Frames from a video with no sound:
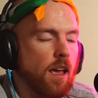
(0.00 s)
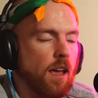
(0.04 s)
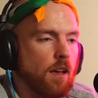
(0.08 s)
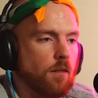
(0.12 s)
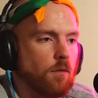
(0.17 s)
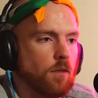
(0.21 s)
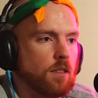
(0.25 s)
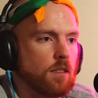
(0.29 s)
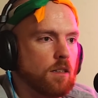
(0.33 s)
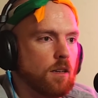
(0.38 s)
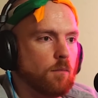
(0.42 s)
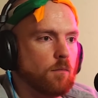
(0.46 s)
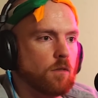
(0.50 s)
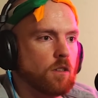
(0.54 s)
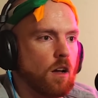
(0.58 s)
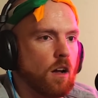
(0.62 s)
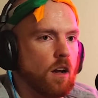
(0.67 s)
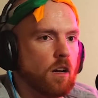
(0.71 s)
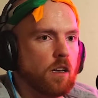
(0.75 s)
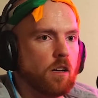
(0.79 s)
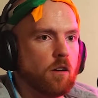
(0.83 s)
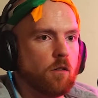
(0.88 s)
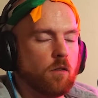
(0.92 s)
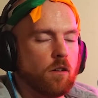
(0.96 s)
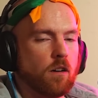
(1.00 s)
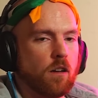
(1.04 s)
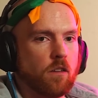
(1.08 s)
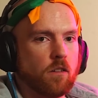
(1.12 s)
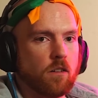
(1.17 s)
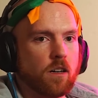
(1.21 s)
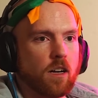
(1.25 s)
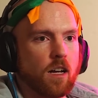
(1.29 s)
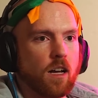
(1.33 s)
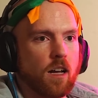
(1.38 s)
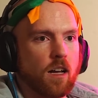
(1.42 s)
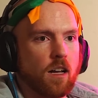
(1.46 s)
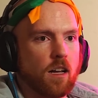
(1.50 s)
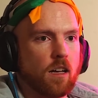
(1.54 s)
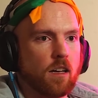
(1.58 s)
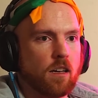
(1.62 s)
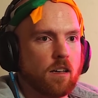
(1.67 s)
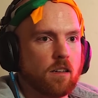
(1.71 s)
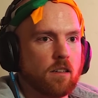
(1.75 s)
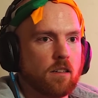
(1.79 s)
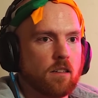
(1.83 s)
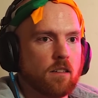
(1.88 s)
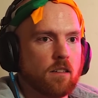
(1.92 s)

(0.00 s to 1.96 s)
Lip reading: have is him talking to another guy.